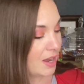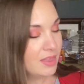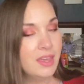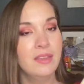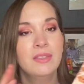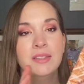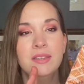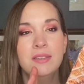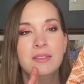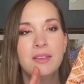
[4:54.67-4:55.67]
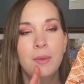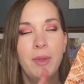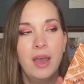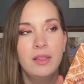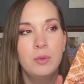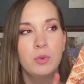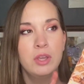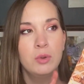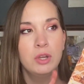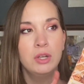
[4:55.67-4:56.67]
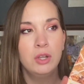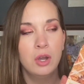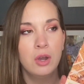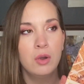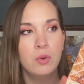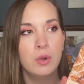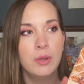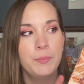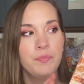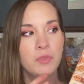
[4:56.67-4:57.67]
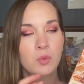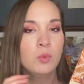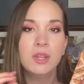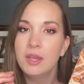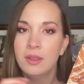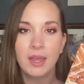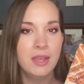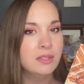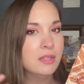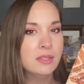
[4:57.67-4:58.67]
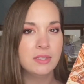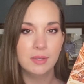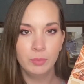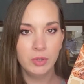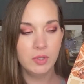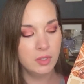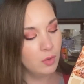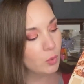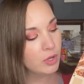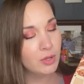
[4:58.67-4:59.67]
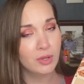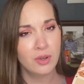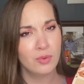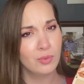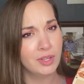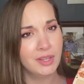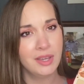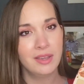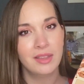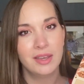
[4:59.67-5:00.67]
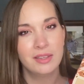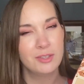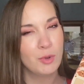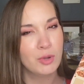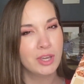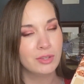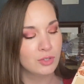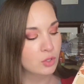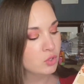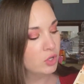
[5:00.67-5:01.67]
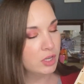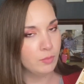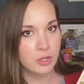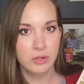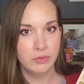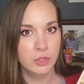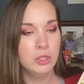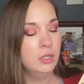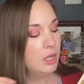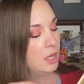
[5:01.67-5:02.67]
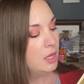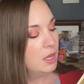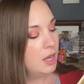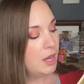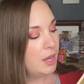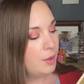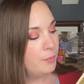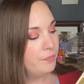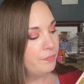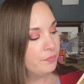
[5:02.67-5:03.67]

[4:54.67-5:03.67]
think this is a palette where you can go, really light and simple, or you can go really like smoky and sultry and beautiful. Not